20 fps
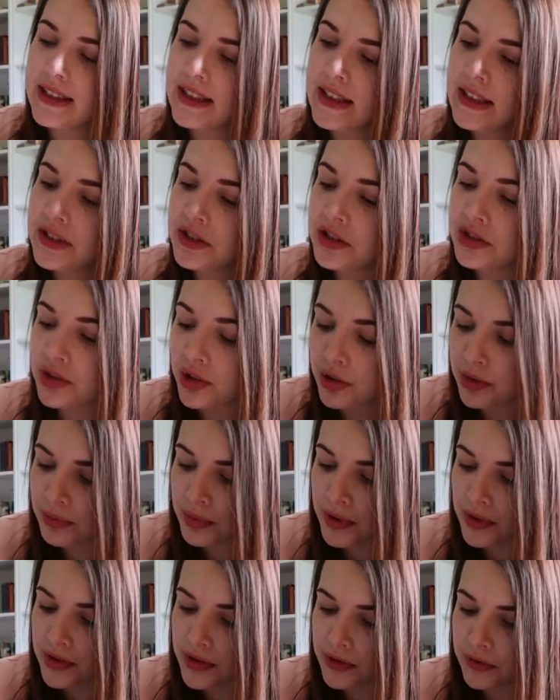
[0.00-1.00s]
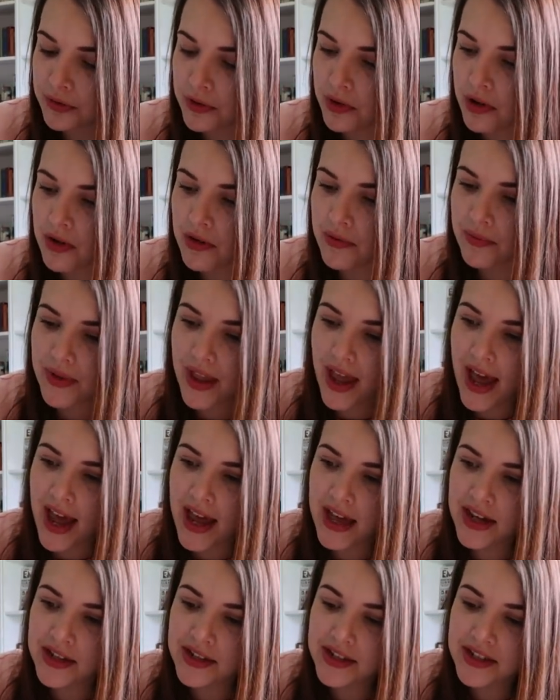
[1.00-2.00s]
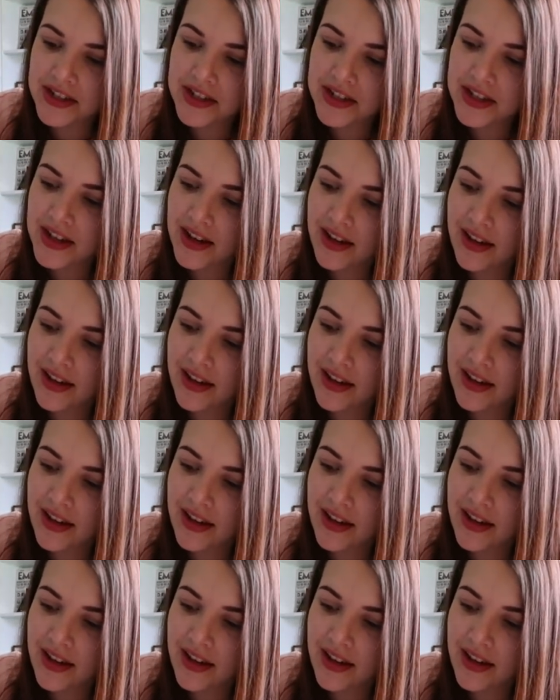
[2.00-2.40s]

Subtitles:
It's so beautiful, and